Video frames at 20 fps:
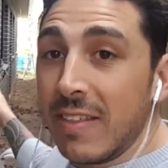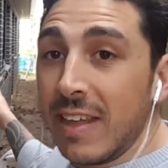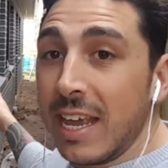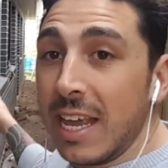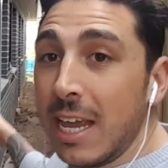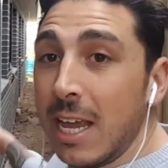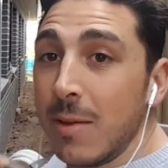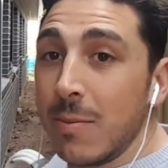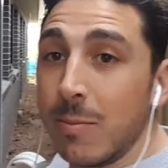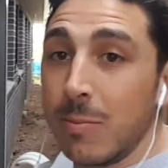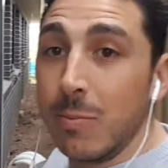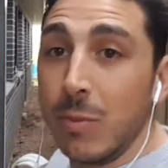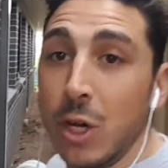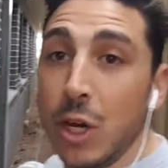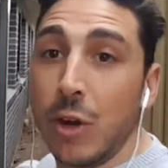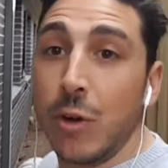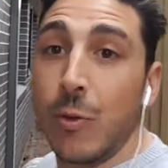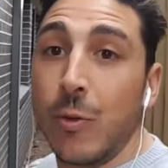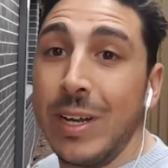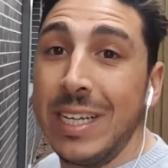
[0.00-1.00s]
there we've got
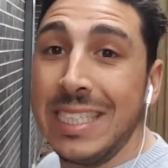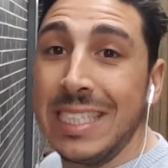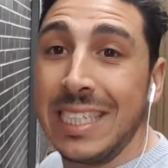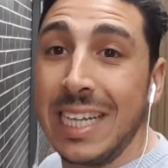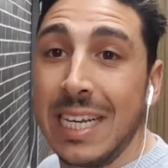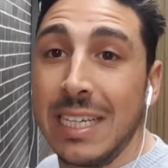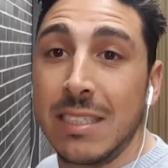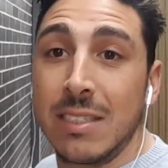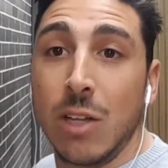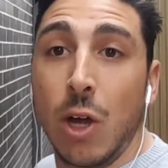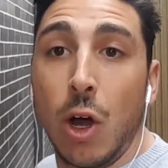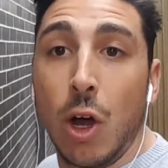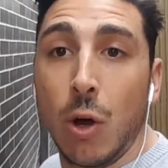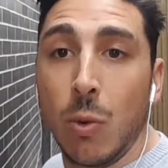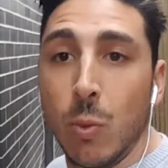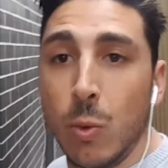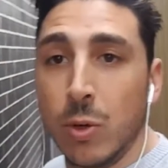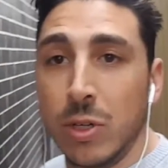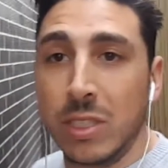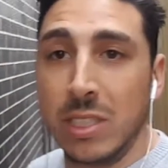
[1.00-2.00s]
a recessed hot
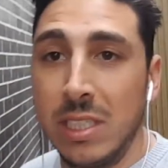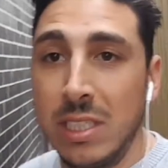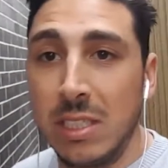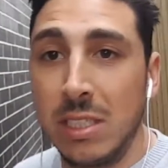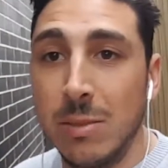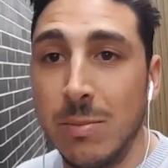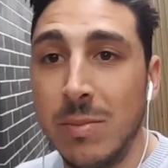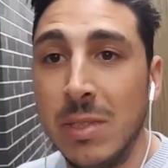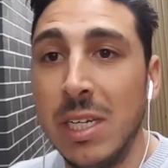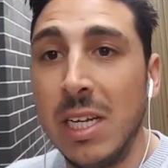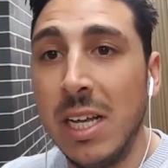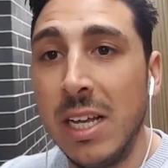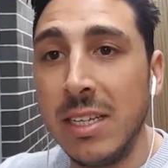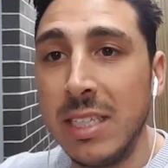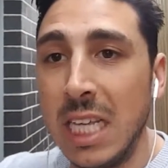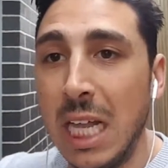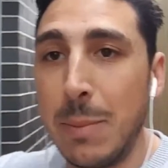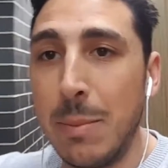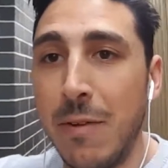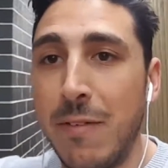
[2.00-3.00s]
water system.
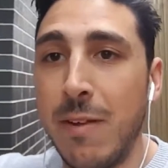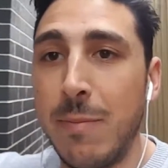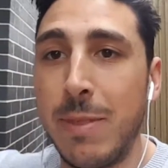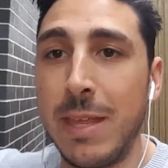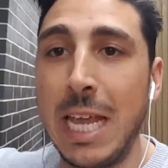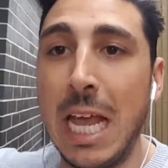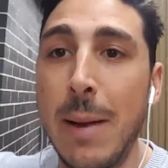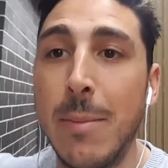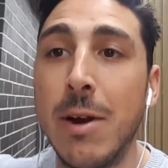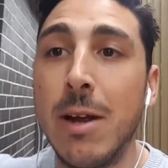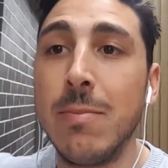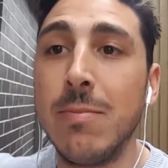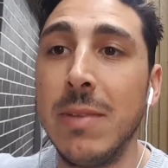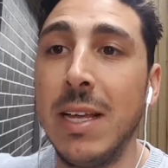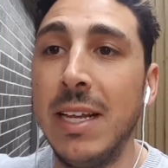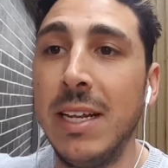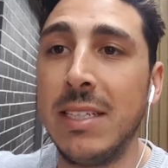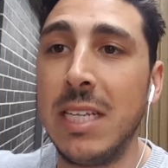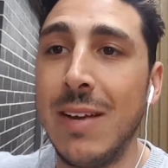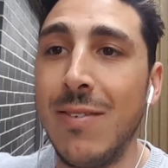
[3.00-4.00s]
So let me flip the camera
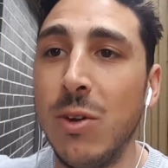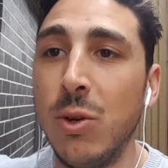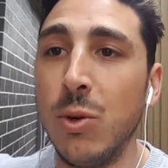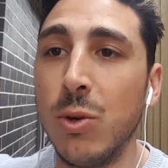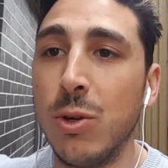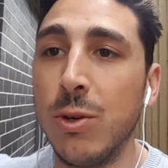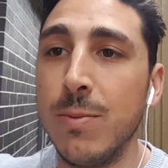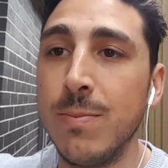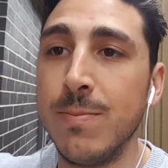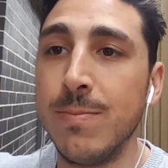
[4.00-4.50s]
and let's have a look.